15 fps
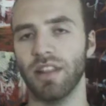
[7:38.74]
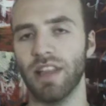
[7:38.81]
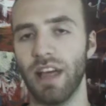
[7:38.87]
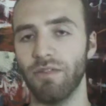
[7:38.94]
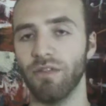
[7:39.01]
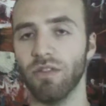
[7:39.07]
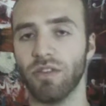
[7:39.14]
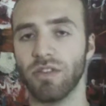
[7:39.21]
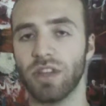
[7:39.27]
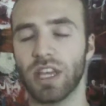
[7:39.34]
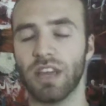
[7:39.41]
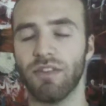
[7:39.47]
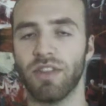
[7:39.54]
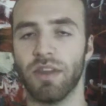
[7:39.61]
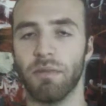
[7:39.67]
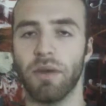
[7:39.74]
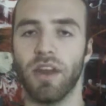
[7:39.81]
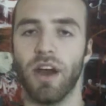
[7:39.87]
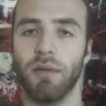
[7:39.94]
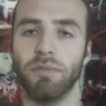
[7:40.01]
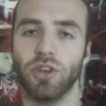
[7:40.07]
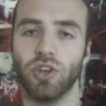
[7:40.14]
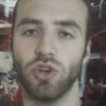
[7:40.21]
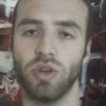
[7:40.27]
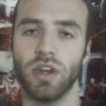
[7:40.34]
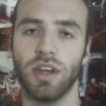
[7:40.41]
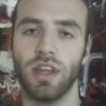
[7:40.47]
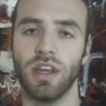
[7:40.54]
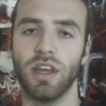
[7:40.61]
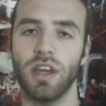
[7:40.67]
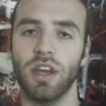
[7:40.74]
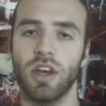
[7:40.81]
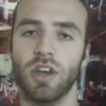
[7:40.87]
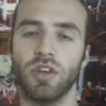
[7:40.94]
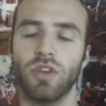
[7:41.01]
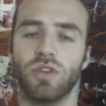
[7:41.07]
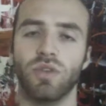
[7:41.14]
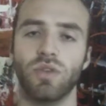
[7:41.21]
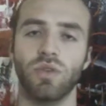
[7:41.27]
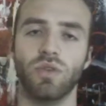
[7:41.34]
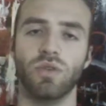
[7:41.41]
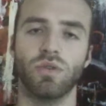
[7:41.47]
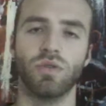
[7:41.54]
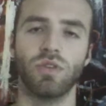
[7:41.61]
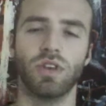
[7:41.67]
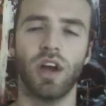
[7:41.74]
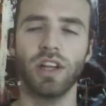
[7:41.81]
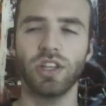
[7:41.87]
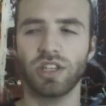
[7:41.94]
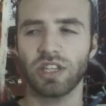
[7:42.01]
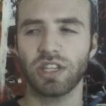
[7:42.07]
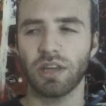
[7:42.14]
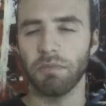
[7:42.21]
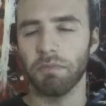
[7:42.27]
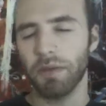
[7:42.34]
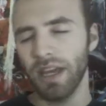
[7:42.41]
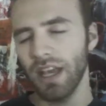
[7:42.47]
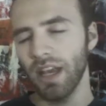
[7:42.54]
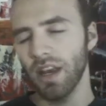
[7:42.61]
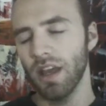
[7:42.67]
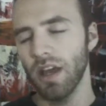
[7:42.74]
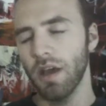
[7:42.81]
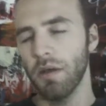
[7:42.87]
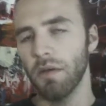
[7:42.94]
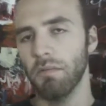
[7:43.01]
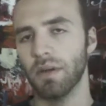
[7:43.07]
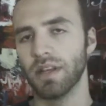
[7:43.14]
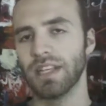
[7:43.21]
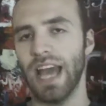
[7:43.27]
level, to give them an opportunity to not just compete, but